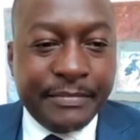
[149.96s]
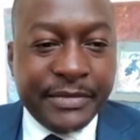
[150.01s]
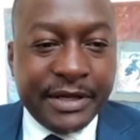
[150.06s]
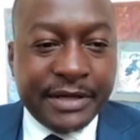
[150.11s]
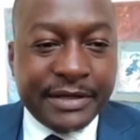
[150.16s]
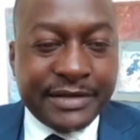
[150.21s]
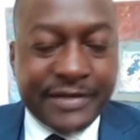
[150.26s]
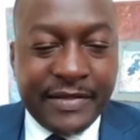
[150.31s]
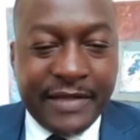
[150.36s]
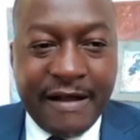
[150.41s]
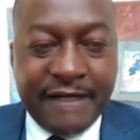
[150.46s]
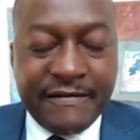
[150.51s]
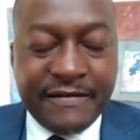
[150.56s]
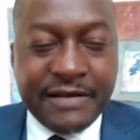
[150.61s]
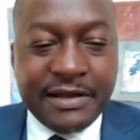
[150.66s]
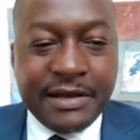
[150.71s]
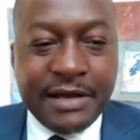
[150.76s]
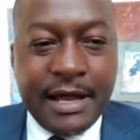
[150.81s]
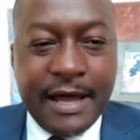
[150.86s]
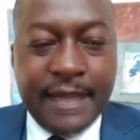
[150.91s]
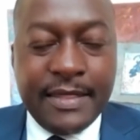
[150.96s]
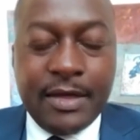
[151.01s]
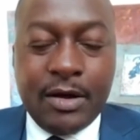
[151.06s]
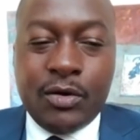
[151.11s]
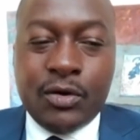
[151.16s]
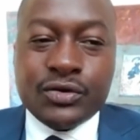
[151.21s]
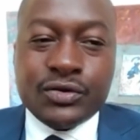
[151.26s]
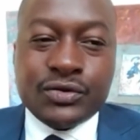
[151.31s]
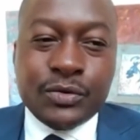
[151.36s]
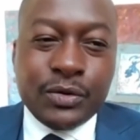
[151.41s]
South Africa.
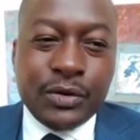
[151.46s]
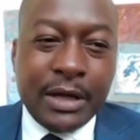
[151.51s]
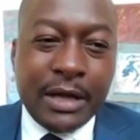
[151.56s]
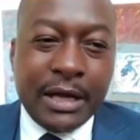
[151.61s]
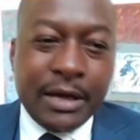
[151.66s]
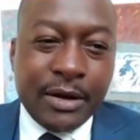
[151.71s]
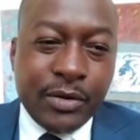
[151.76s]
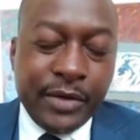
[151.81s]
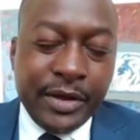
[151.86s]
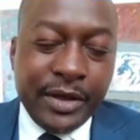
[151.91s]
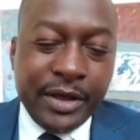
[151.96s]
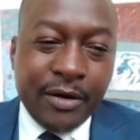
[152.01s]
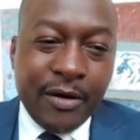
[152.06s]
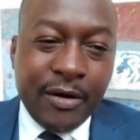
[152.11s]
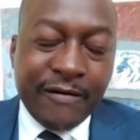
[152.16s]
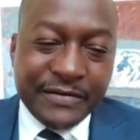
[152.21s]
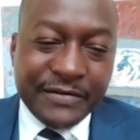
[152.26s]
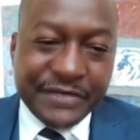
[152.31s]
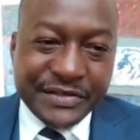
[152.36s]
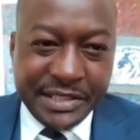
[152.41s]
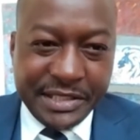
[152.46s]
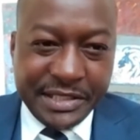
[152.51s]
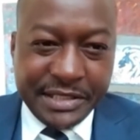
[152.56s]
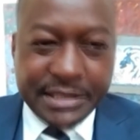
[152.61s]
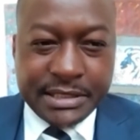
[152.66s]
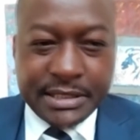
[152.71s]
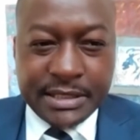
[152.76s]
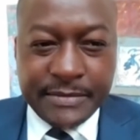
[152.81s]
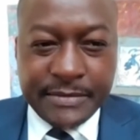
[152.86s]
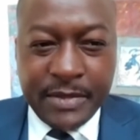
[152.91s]
They're also going
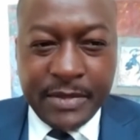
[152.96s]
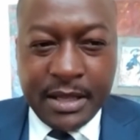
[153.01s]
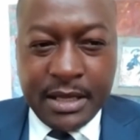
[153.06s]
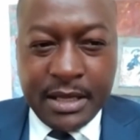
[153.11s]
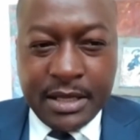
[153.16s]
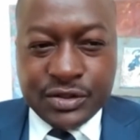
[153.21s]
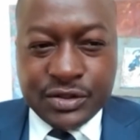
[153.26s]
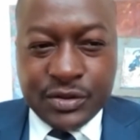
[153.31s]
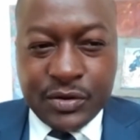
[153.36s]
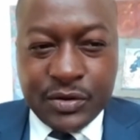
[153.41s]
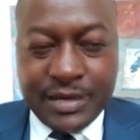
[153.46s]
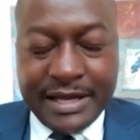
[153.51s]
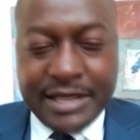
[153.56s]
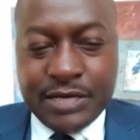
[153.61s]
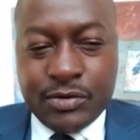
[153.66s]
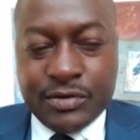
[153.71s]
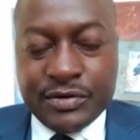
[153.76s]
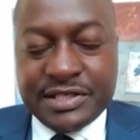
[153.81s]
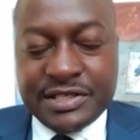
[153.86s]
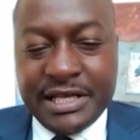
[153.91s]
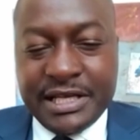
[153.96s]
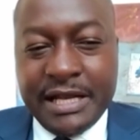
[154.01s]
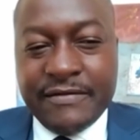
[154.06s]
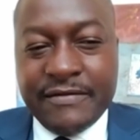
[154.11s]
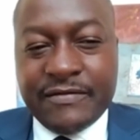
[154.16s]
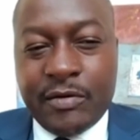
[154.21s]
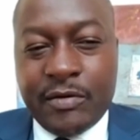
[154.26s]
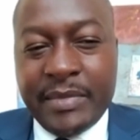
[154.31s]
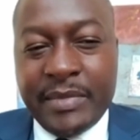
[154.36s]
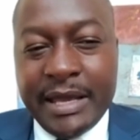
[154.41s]
overseas. So that's a
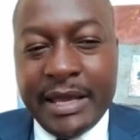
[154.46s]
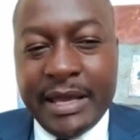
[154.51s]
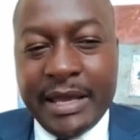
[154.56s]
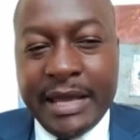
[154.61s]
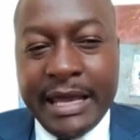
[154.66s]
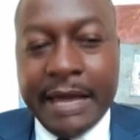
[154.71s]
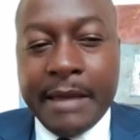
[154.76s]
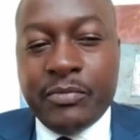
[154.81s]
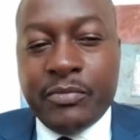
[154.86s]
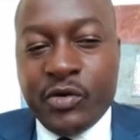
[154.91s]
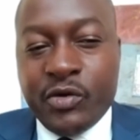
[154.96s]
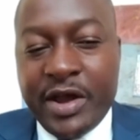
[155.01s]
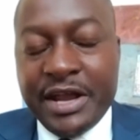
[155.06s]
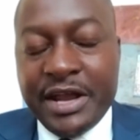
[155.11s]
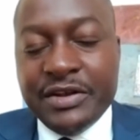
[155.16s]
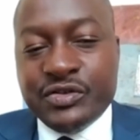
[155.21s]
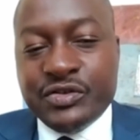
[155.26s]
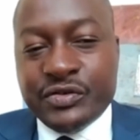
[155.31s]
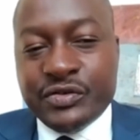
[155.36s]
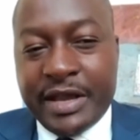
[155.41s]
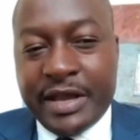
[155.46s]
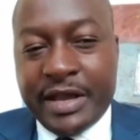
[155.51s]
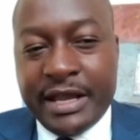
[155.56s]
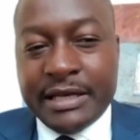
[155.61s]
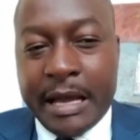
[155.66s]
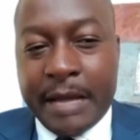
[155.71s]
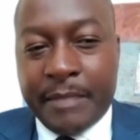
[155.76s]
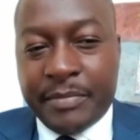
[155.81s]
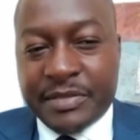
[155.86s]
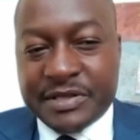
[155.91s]
concern from a brain
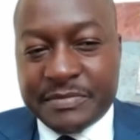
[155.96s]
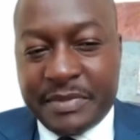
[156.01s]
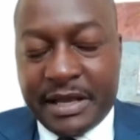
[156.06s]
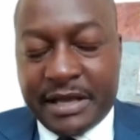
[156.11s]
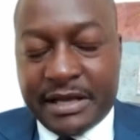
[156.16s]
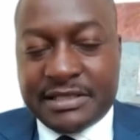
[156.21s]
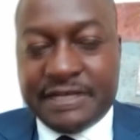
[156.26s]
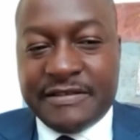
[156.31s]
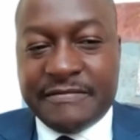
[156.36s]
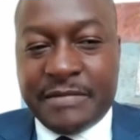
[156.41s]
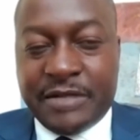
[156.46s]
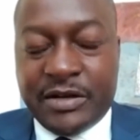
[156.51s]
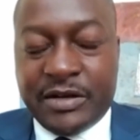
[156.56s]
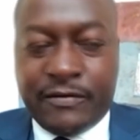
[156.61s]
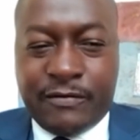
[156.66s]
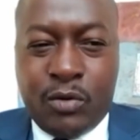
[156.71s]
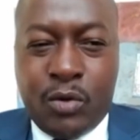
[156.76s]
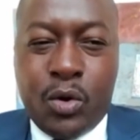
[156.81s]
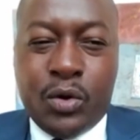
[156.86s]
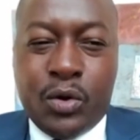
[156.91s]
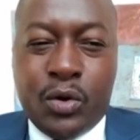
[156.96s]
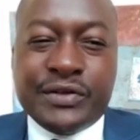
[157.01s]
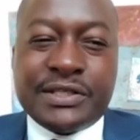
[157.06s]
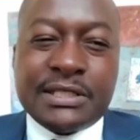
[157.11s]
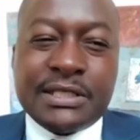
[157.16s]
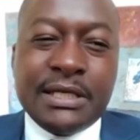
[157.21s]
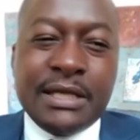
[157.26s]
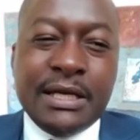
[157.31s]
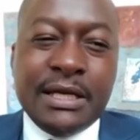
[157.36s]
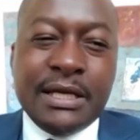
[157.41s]
drain perspective. But of
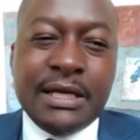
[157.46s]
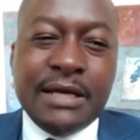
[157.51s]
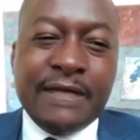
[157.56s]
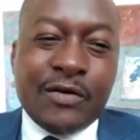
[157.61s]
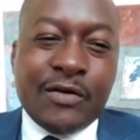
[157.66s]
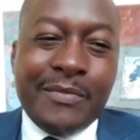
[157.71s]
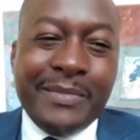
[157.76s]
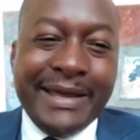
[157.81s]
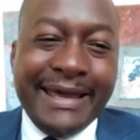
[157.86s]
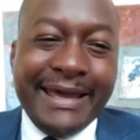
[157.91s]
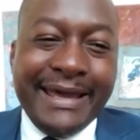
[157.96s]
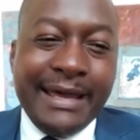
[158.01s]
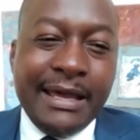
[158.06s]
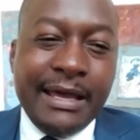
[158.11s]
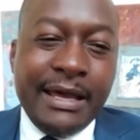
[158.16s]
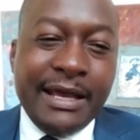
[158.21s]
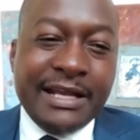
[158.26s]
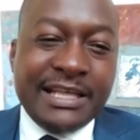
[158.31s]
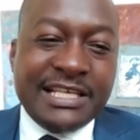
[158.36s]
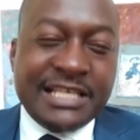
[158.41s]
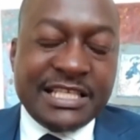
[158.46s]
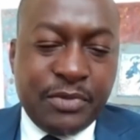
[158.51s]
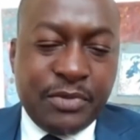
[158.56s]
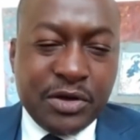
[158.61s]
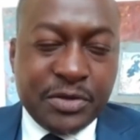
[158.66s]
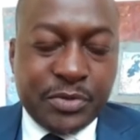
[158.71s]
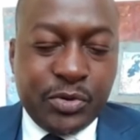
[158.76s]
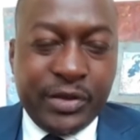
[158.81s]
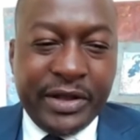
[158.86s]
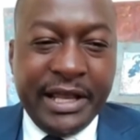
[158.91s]
course, from a
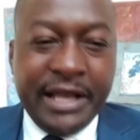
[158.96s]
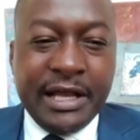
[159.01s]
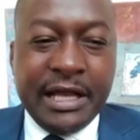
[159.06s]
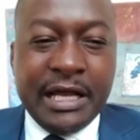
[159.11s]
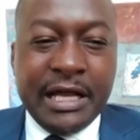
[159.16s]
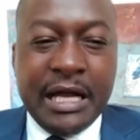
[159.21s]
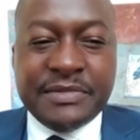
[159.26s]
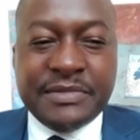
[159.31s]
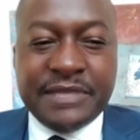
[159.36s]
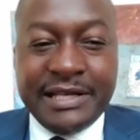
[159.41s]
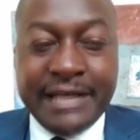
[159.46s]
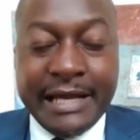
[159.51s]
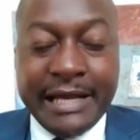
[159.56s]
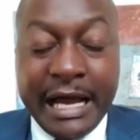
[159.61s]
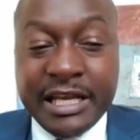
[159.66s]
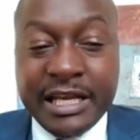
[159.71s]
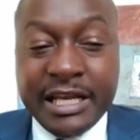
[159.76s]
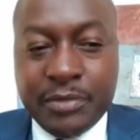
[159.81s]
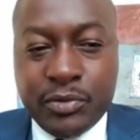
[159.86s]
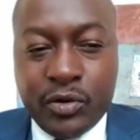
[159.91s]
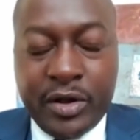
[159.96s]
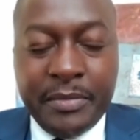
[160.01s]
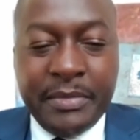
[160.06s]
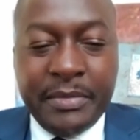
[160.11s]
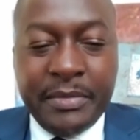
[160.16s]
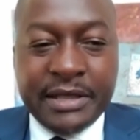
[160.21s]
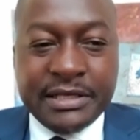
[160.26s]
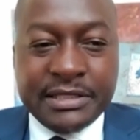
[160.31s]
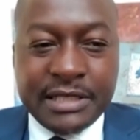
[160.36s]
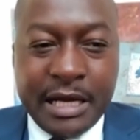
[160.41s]
disposable incomes and
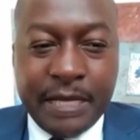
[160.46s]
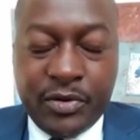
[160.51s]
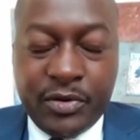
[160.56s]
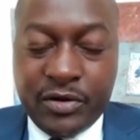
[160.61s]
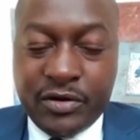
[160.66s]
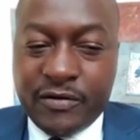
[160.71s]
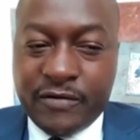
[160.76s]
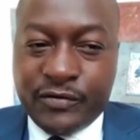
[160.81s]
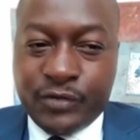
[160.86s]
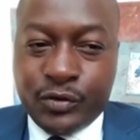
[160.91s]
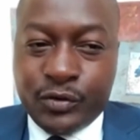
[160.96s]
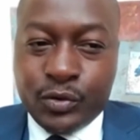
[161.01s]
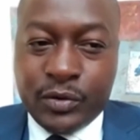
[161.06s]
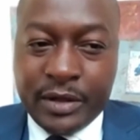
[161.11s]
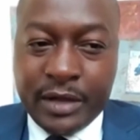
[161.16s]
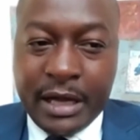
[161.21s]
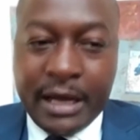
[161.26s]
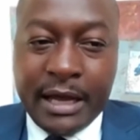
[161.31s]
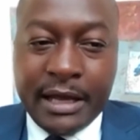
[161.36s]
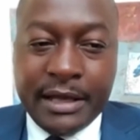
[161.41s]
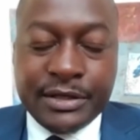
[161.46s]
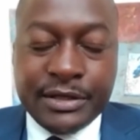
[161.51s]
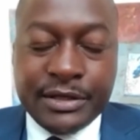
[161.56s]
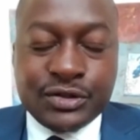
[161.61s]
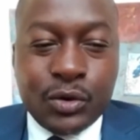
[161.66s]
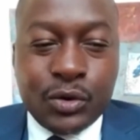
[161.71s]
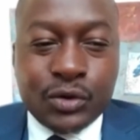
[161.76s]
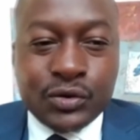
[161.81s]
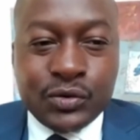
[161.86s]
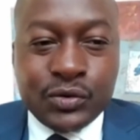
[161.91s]
unemployment point of view,
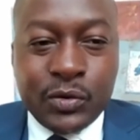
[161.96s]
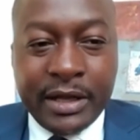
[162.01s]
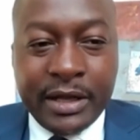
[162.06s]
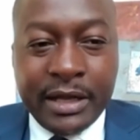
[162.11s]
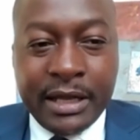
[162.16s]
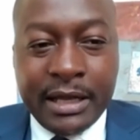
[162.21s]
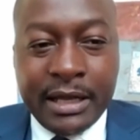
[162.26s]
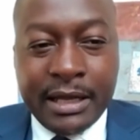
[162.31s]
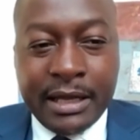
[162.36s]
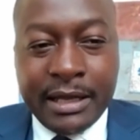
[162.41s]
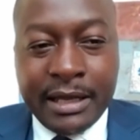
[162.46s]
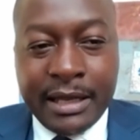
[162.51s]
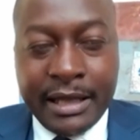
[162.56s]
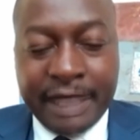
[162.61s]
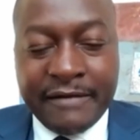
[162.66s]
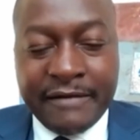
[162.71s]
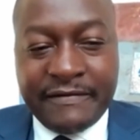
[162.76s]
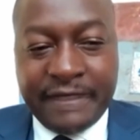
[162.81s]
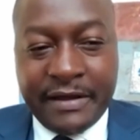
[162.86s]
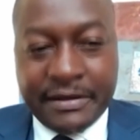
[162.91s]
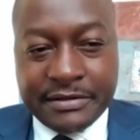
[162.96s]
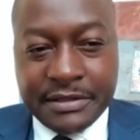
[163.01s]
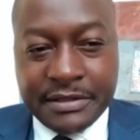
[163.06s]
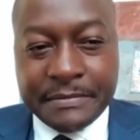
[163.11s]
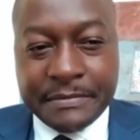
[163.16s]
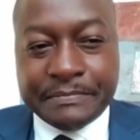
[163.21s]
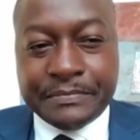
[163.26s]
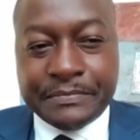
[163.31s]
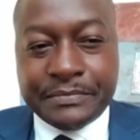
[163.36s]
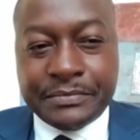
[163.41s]
is also a factor
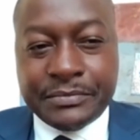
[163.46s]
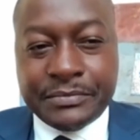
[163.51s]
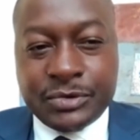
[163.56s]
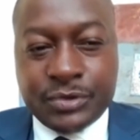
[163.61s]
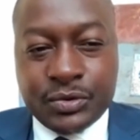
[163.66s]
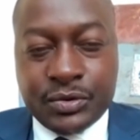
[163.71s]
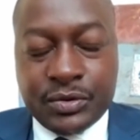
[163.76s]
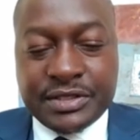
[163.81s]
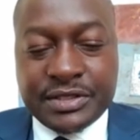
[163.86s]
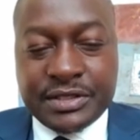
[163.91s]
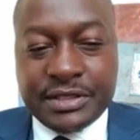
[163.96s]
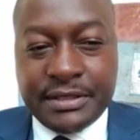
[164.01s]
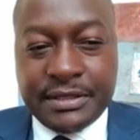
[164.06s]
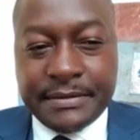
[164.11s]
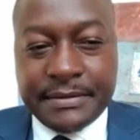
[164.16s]
to consider.